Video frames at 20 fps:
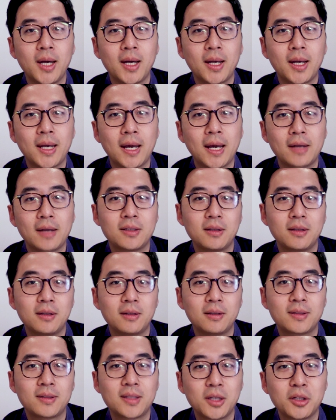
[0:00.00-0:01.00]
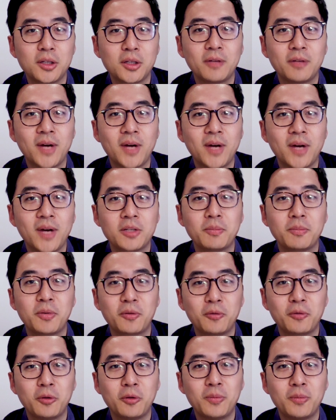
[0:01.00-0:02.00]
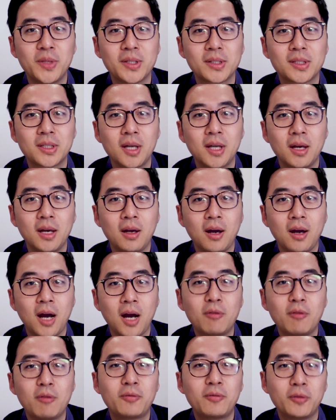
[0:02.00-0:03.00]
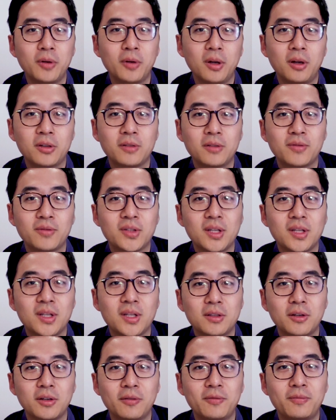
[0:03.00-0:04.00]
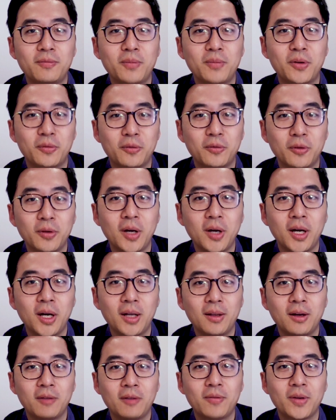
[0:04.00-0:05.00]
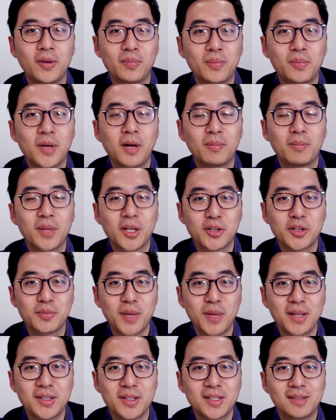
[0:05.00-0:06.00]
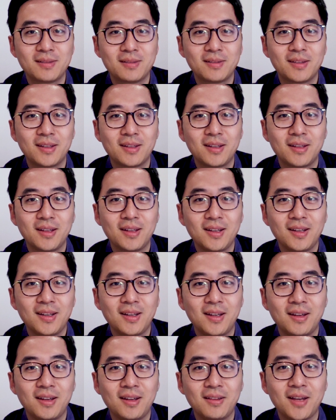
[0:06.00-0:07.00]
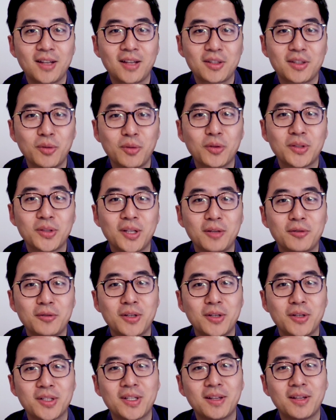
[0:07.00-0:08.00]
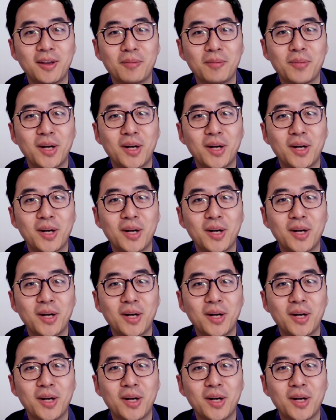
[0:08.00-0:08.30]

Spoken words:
get the state-of-art performance, I will feel a lot of sense of accomplishment. And that's the most interesting thing.